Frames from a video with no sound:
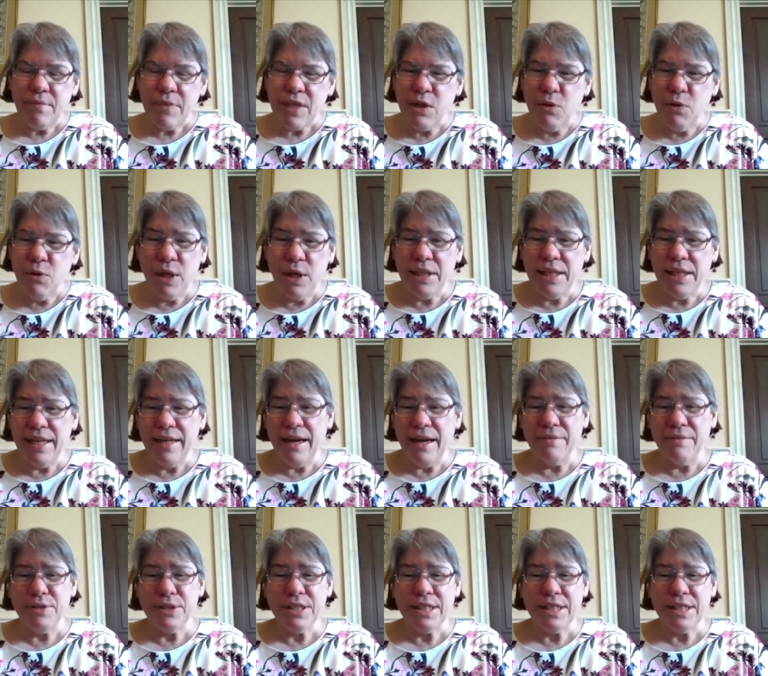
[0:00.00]
And one thing
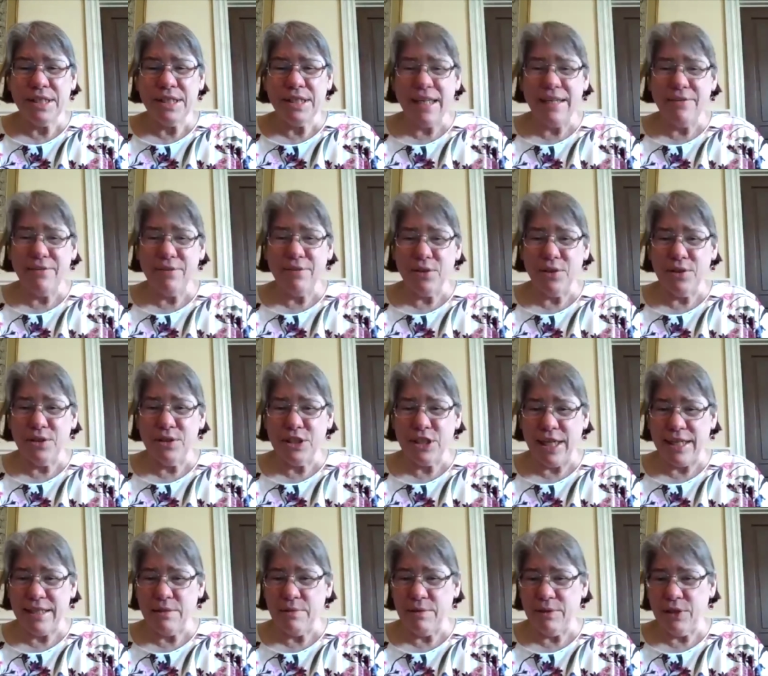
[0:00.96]
I will say for
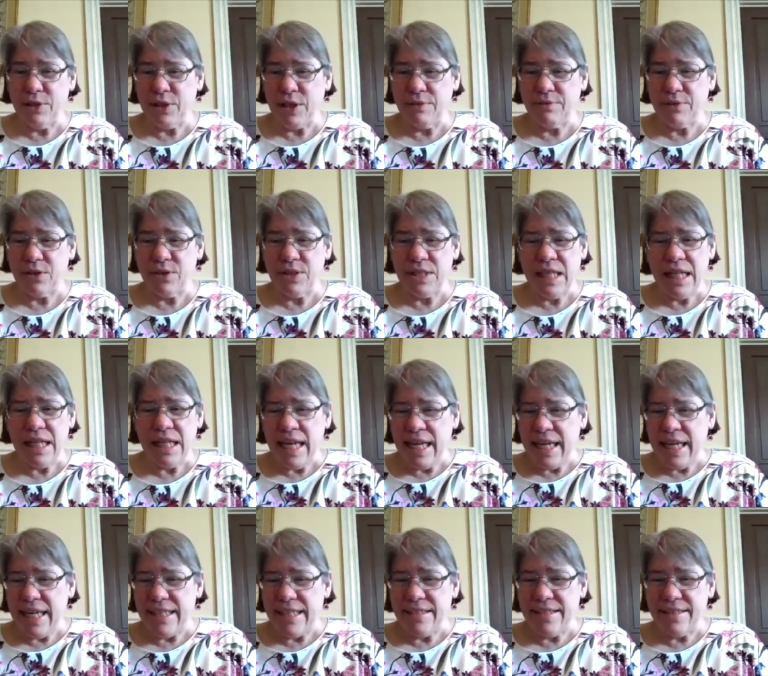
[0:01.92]
Shakespeare lovers
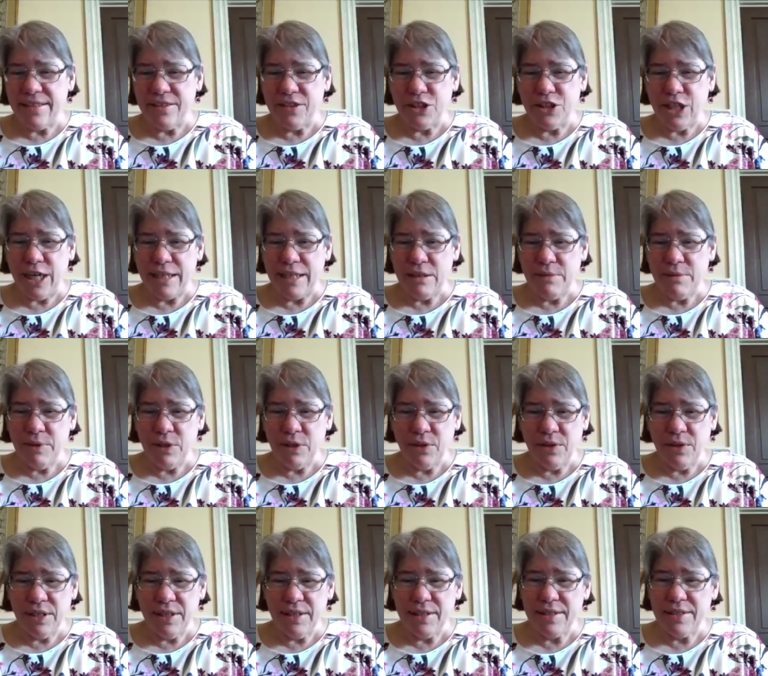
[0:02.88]
is that
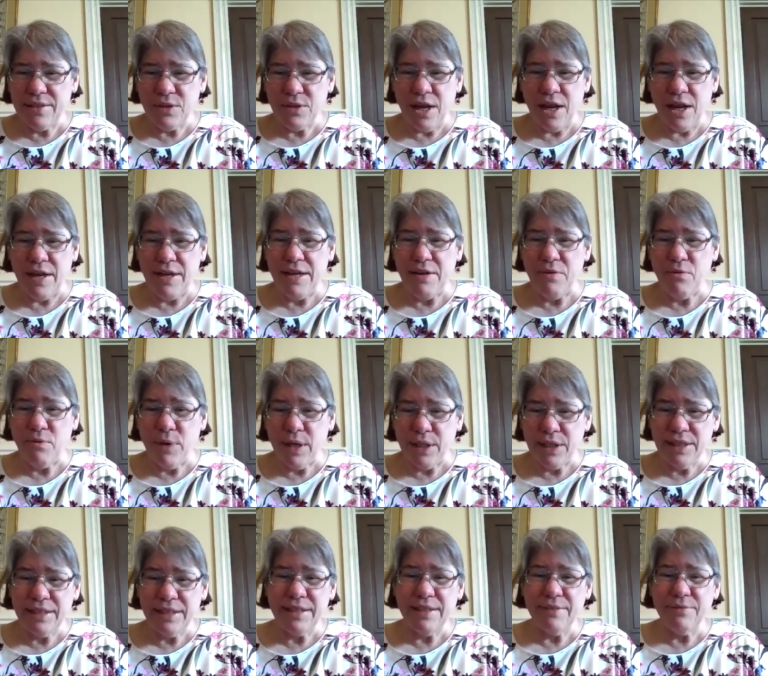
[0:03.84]
Shakespeare is a
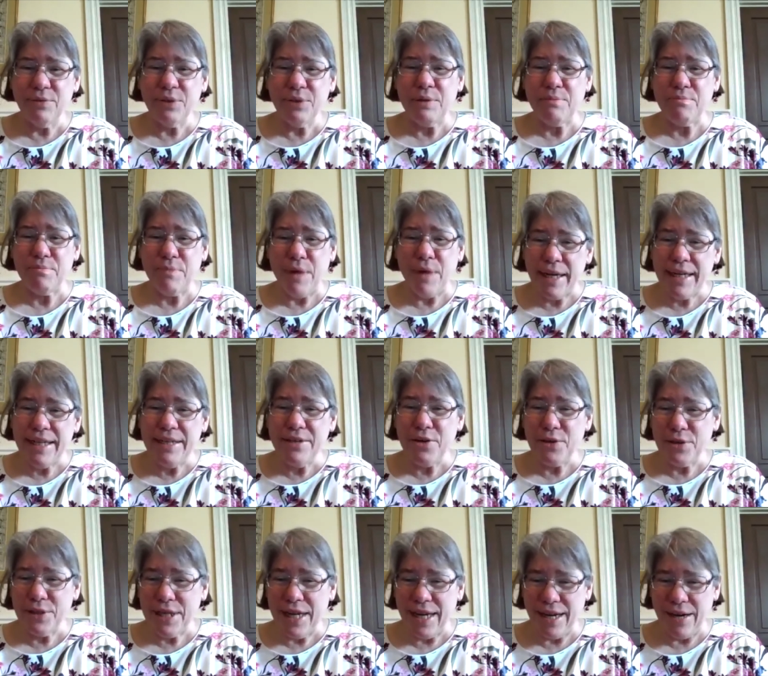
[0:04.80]
relatively
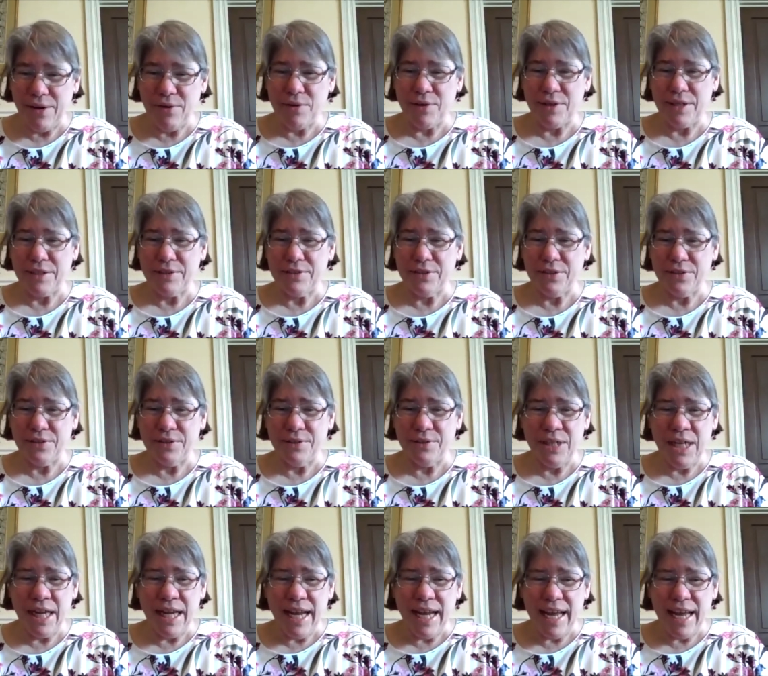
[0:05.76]
minor character,